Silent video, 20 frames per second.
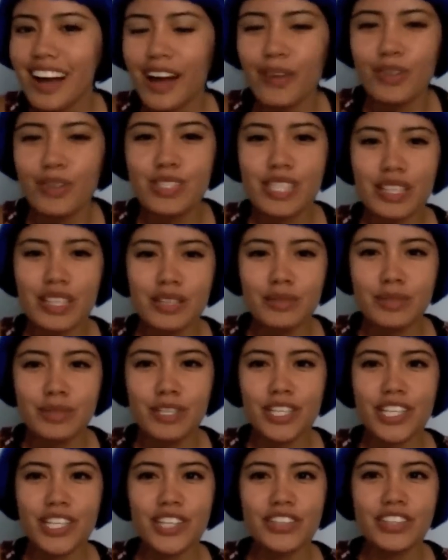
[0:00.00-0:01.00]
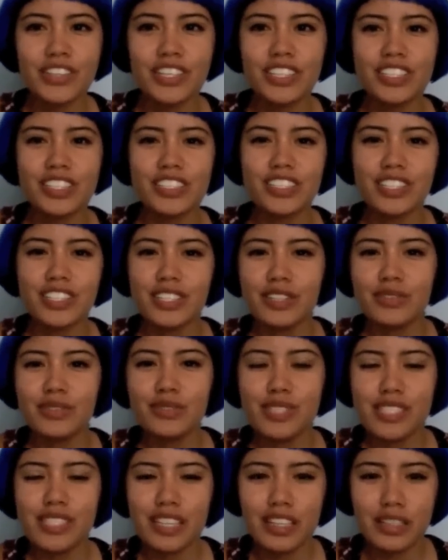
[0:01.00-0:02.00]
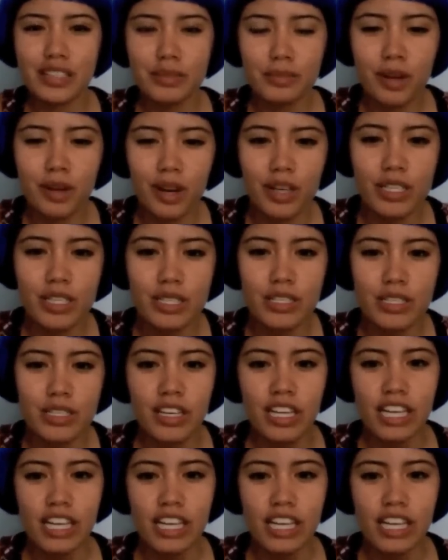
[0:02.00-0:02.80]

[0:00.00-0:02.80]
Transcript: I was Sailor Mercury, Jing was Sailor Mars,